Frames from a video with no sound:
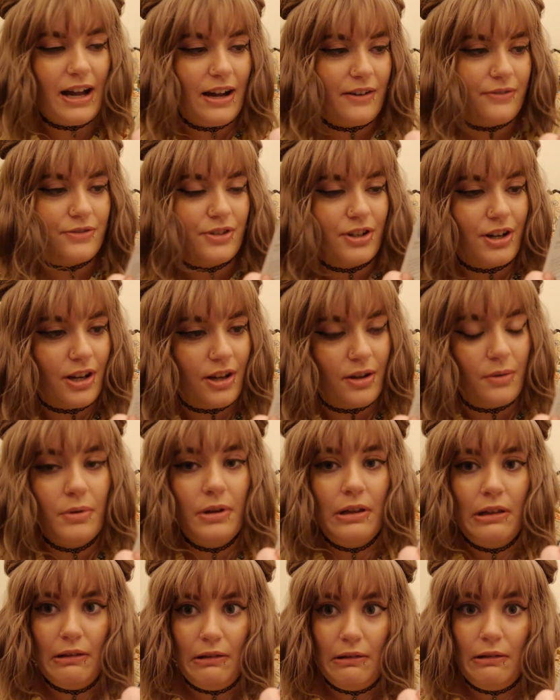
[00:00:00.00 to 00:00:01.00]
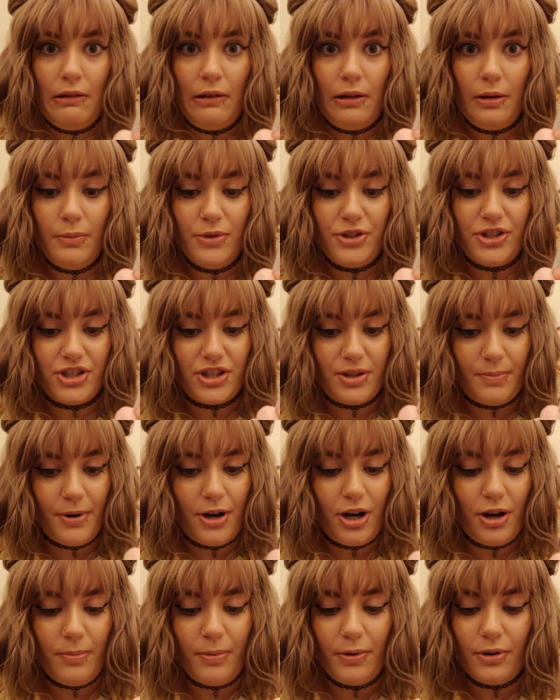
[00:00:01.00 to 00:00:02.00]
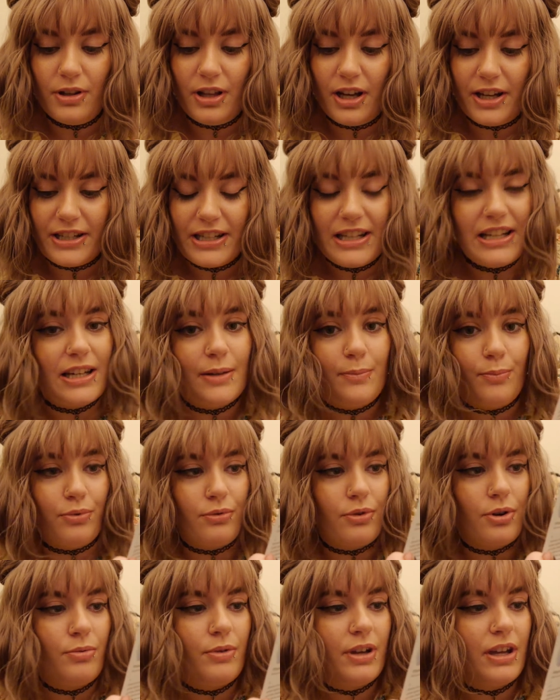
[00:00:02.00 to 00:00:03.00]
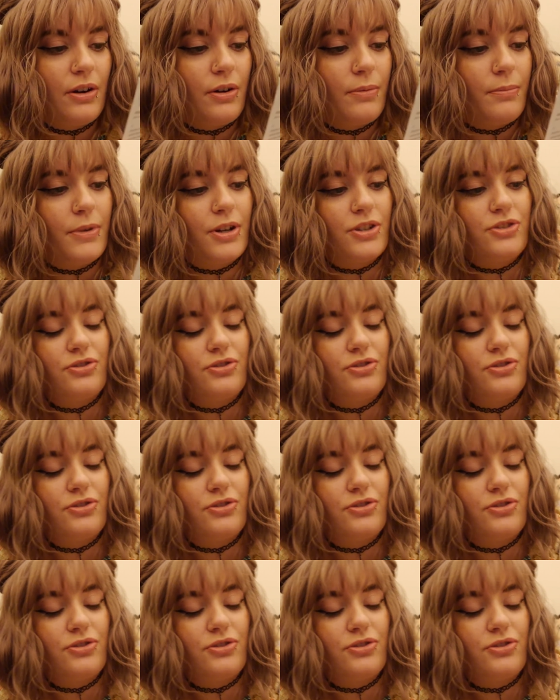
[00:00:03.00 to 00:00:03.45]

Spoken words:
afterglow, which is the purple. I nearly broke it on my